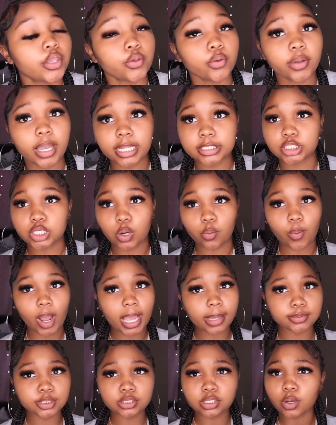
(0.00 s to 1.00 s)
you got your
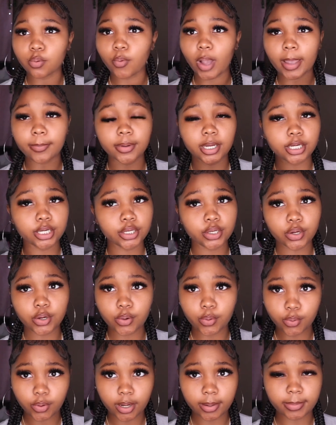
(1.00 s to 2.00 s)
wipes you could wipe under your
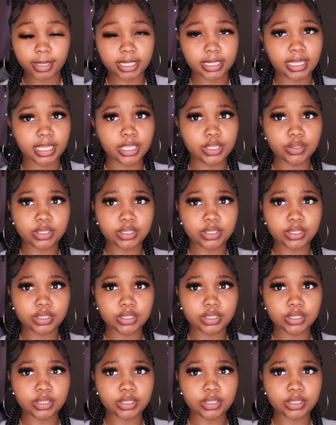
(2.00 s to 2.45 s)
arm and then